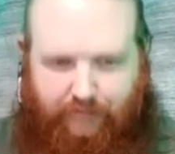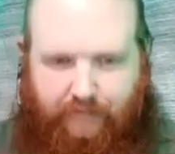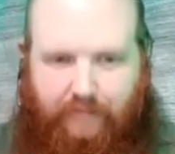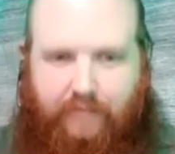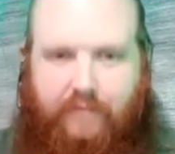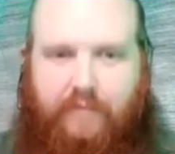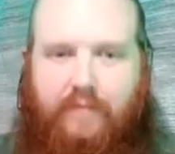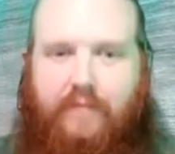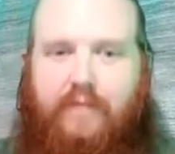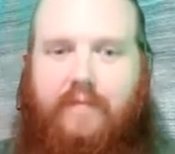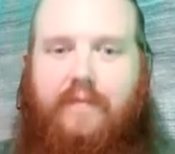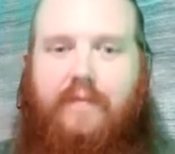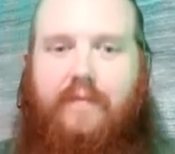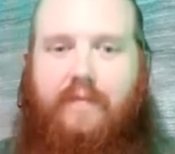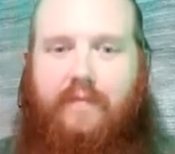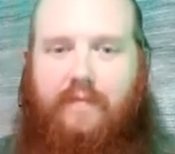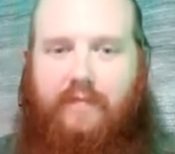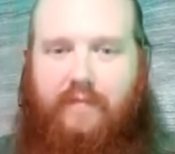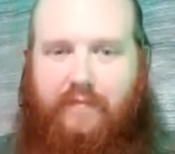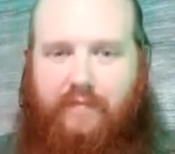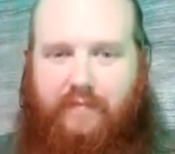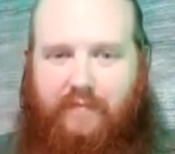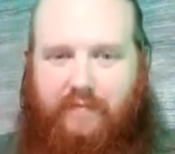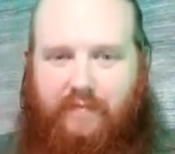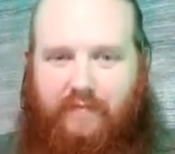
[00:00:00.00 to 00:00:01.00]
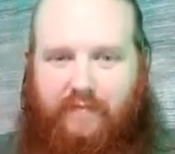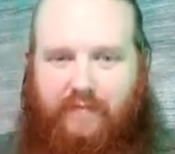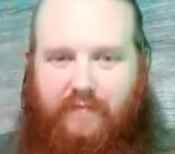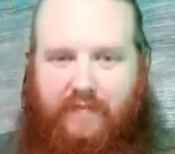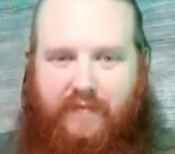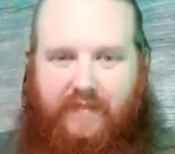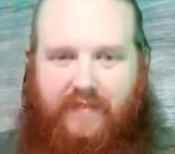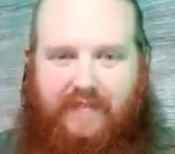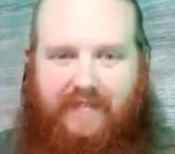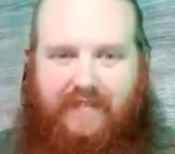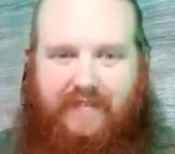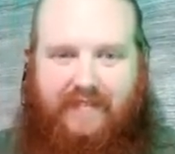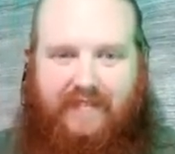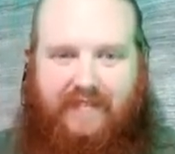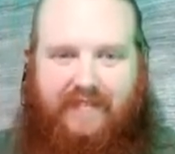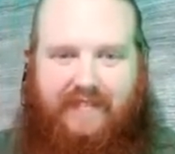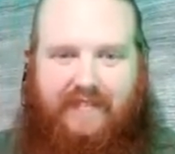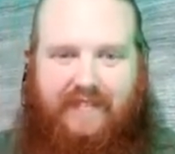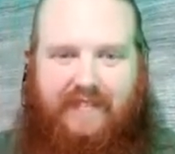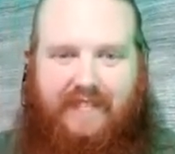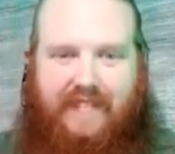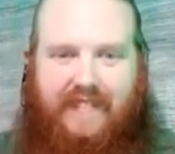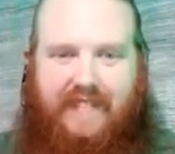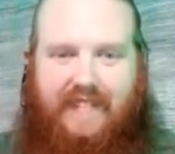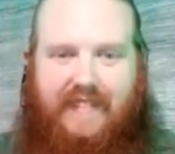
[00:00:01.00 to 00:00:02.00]

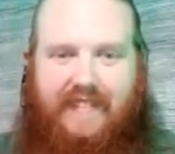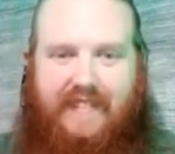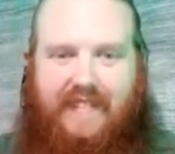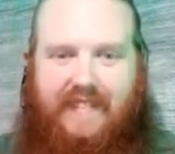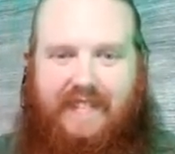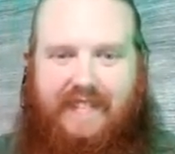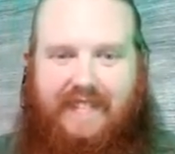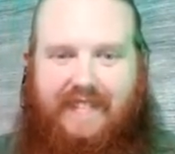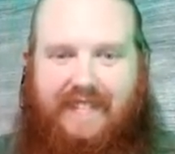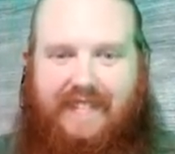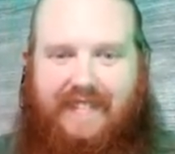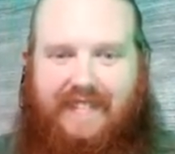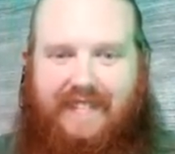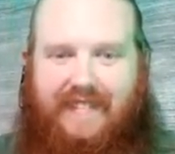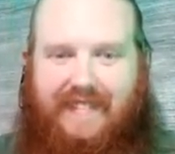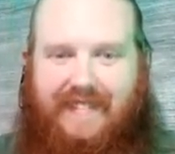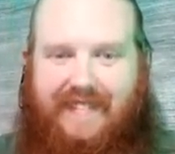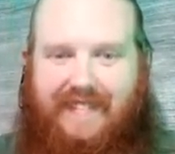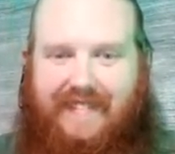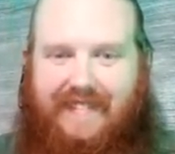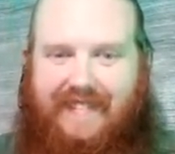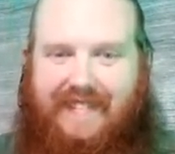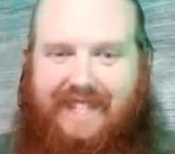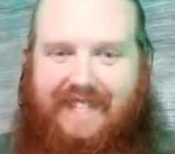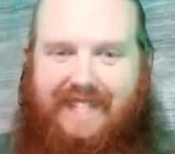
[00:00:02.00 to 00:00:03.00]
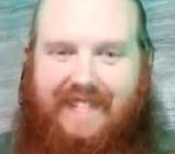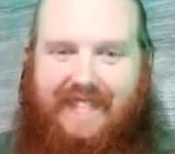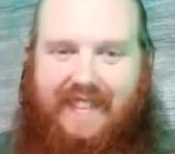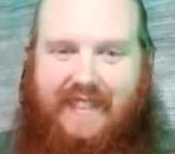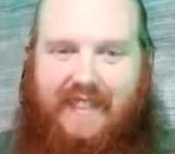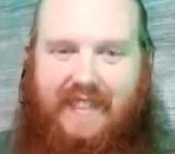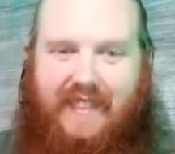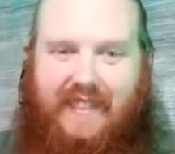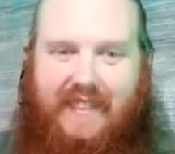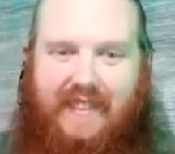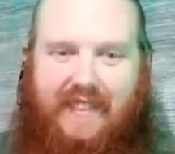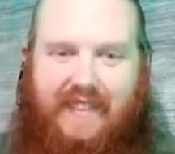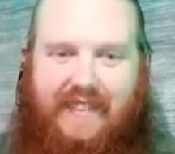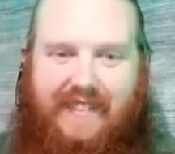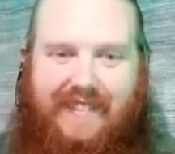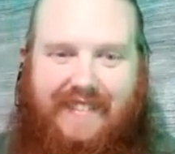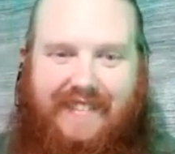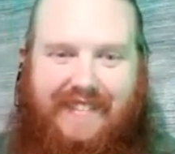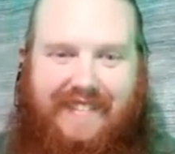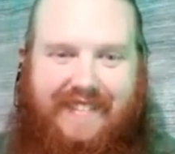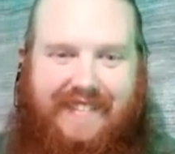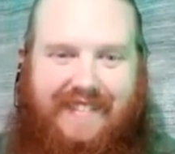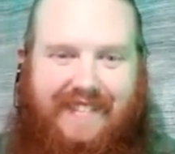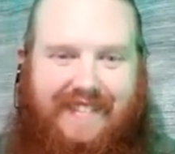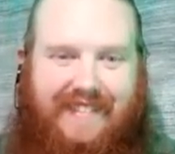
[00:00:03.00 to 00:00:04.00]

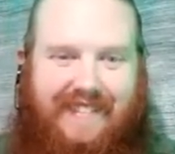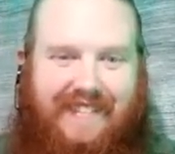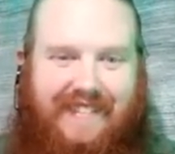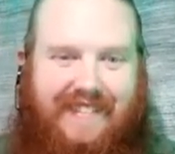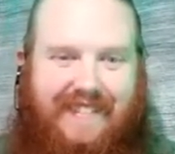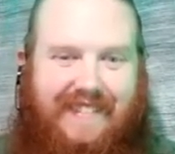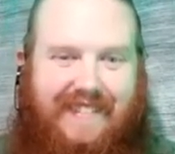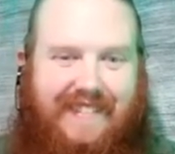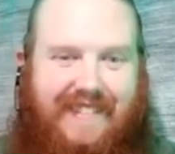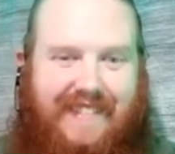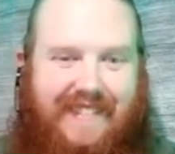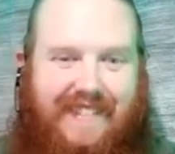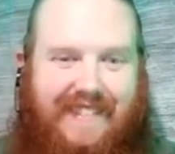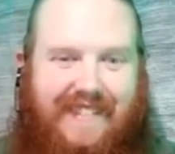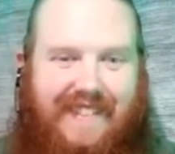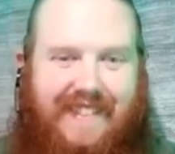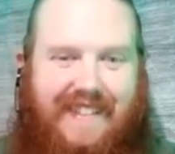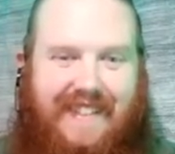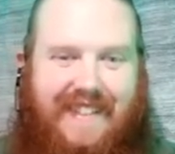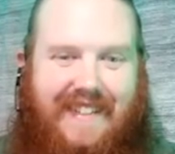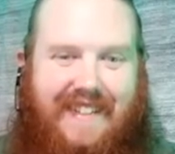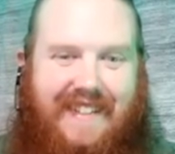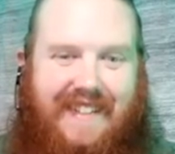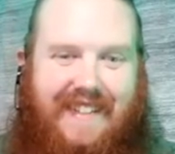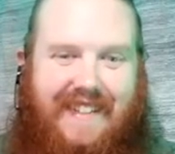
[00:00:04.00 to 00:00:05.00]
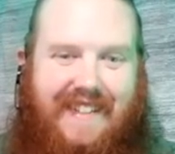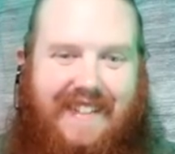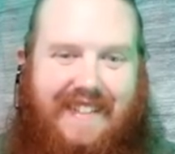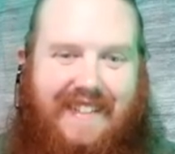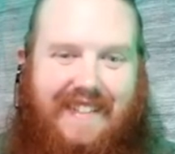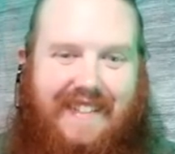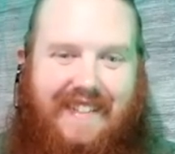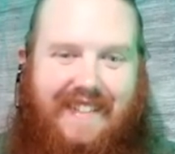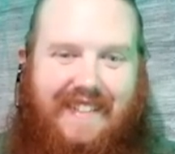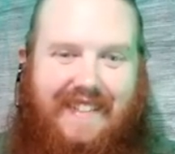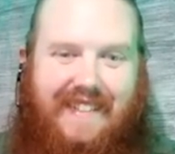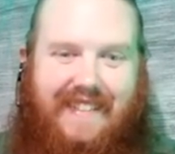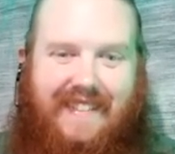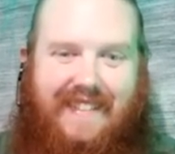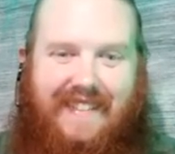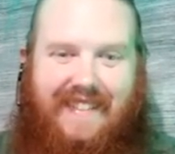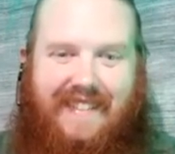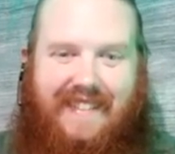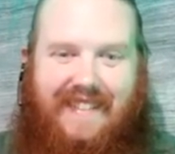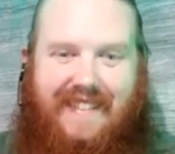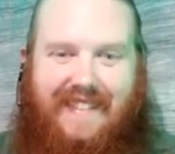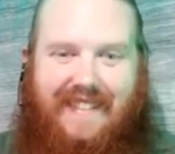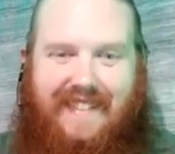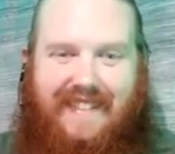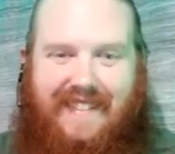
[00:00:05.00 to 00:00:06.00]

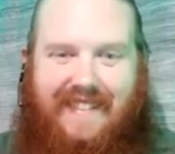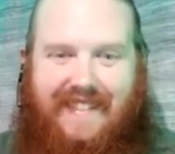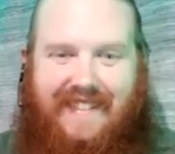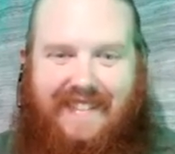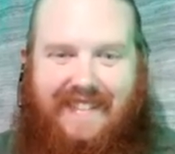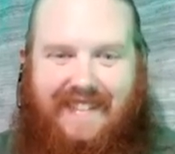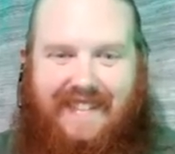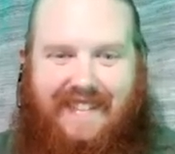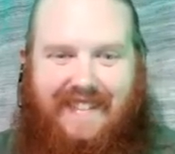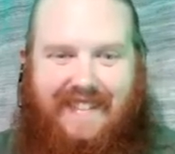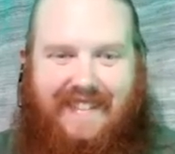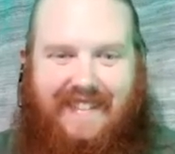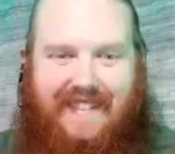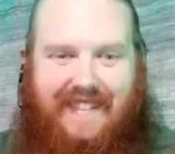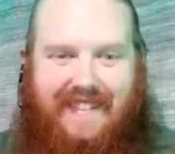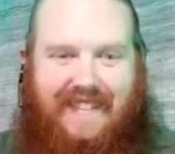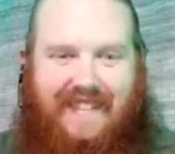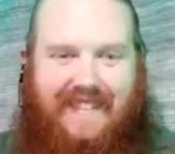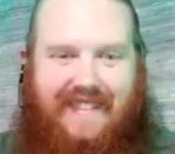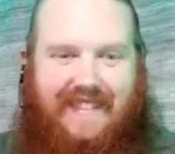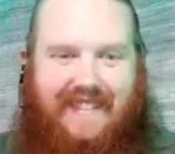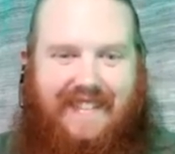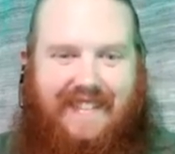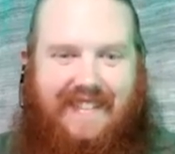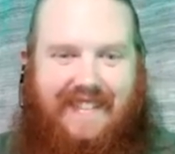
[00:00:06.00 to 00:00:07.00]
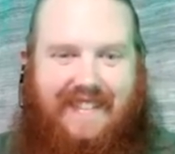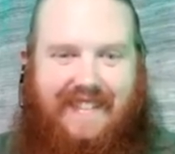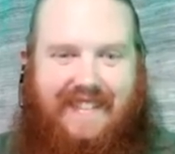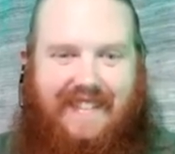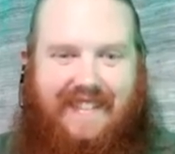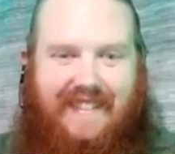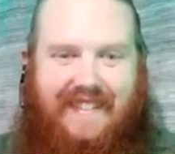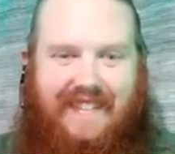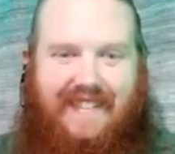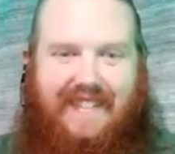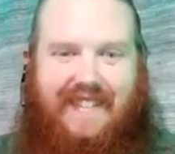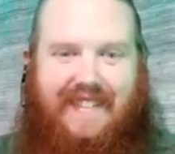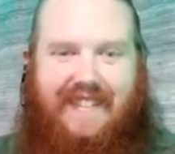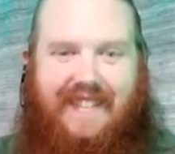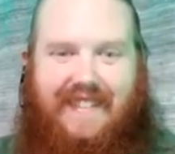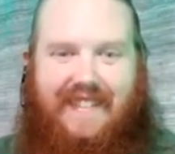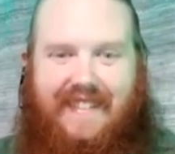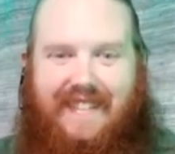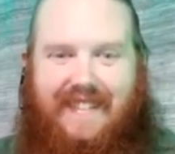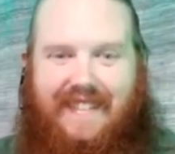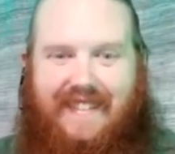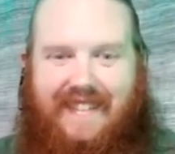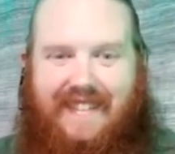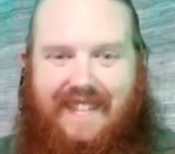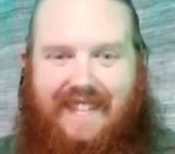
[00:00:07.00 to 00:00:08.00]
This person isn't speaking.